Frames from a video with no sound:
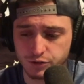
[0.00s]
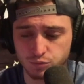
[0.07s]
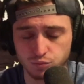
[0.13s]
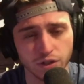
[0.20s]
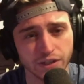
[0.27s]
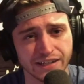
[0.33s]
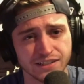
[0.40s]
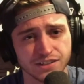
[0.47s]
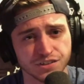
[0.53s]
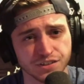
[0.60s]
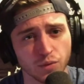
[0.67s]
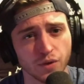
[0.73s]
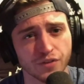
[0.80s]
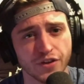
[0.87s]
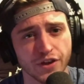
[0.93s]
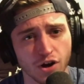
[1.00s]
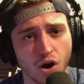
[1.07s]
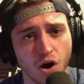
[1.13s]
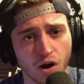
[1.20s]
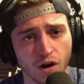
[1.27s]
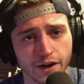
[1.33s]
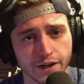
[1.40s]
you really get to see what they
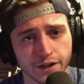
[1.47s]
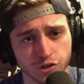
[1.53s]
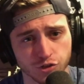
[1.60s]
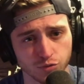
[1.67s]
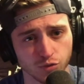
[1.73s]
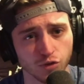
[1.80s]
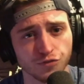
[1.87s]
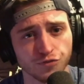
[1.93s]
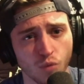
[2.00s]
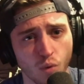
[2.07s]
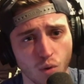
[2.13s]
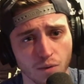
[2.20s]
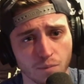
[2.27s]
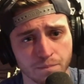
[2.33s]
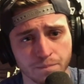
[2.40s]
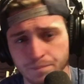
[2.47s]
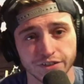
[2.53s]
are in a truer form.